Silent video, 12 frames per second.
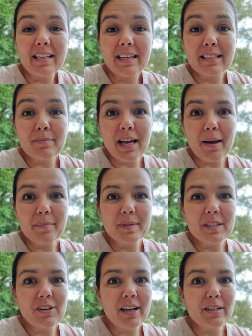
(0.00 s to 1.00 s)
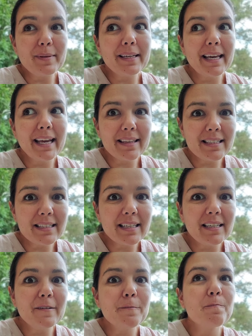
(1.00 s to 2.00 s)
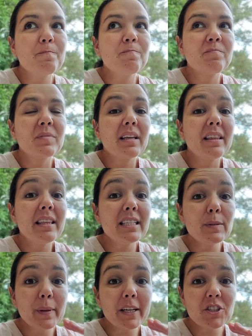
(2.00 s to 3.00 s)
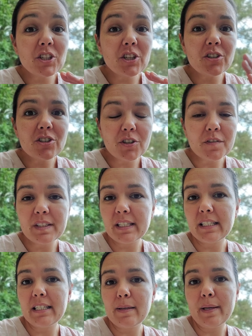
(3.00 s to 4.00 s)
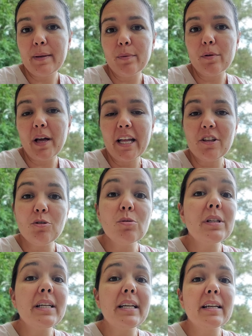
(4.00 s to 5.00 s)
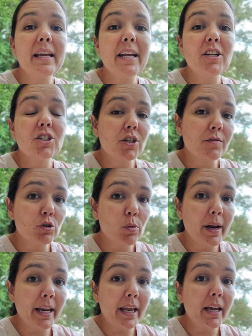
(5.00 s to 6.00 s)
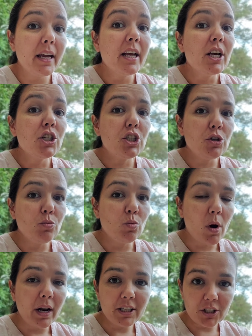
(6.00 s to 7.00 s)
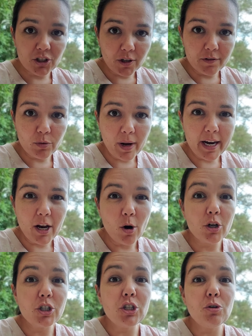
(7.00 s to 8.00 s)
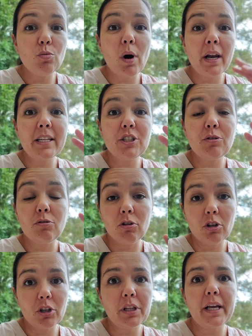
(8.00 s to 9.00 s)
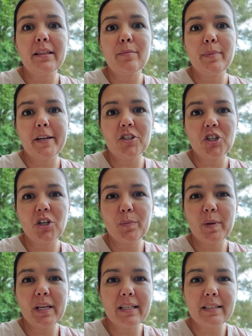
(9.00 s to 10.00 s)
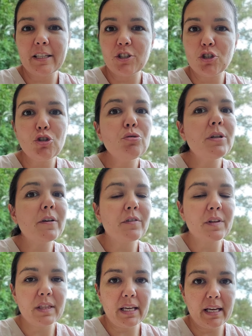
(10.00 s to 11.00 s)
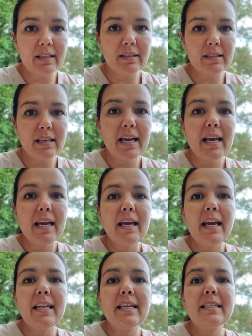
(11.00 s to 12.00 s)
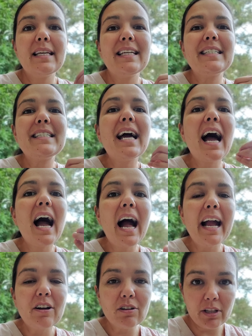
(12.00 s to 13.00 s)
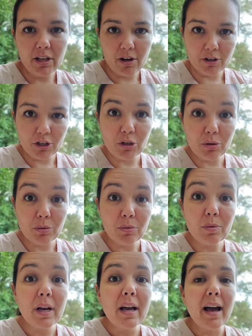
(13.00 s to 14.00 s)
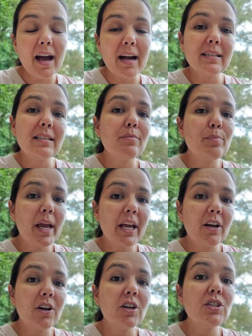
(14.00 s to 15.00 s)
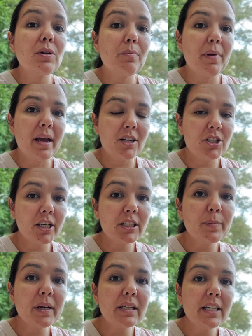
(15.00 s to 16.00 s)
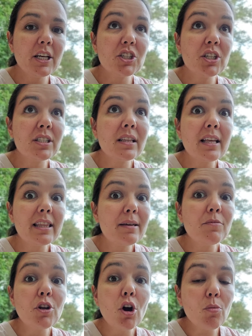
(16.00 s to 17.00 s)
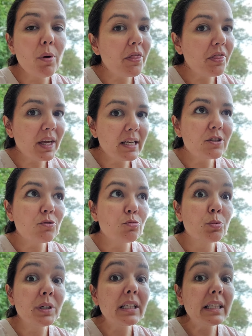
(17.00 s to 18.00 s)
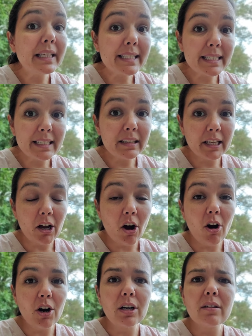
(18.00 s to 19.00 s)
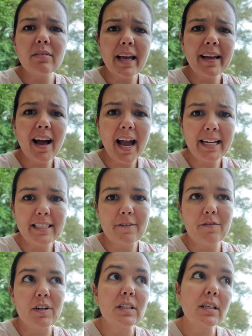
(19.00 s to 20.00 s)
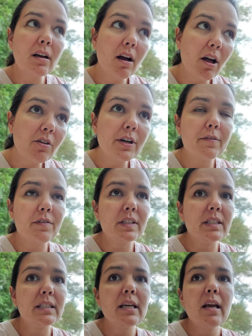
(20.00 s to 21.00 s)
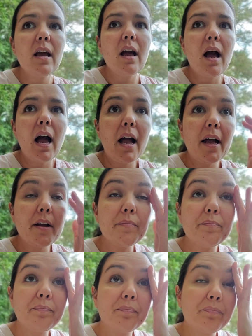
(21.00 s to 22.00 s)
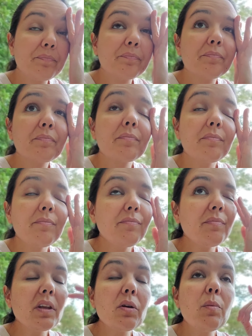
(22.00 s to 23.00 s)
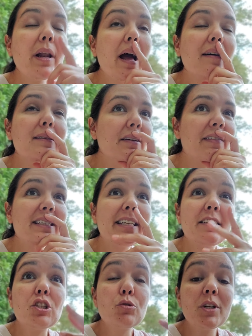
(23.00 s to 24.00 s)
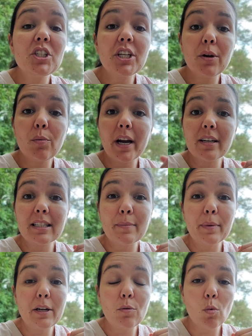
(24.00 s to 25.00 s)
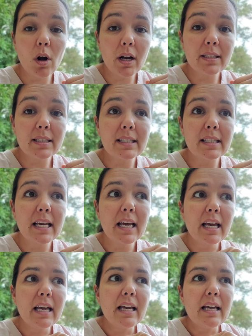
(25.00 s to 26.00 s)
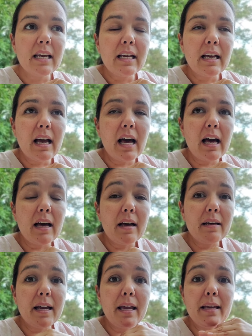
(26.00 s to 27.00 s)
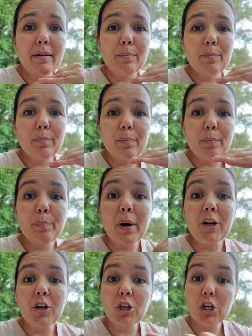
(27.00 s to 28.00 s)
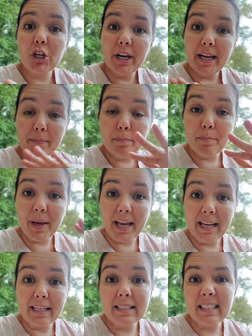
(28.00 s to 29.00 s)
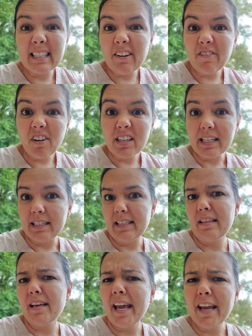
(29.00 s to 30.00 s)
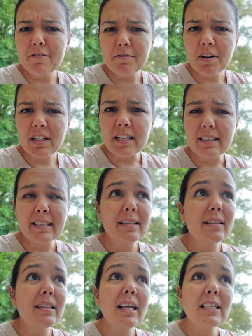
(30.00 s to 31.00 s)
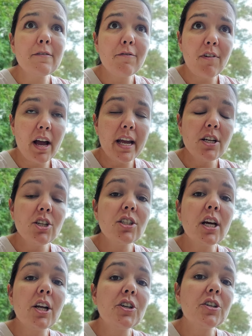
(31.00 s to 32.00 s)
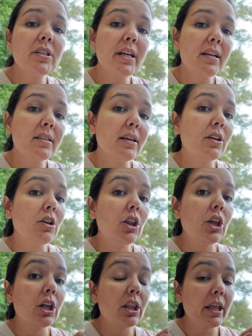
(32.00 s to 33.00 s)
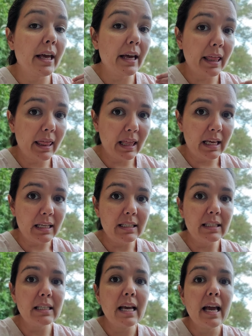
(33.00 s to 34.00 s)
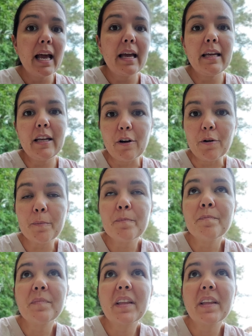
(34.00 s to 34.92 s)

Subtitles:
Like, sometimes you had to be like, hey, listen, this picture serves 60 people and you only need a cake to serve 20. Do you want it to serve 20, or do you want it to look like the picture? Because it's two different things. It is entirely on you as the baker to manage expectations and let them know what things realistically are, like a height difference, a color difference. What else have I seen? Switching, where somebody wants a buttercream base instead of fondant. Say they hate fondant. Say that's fine. Just understand it's going to look like this, you know.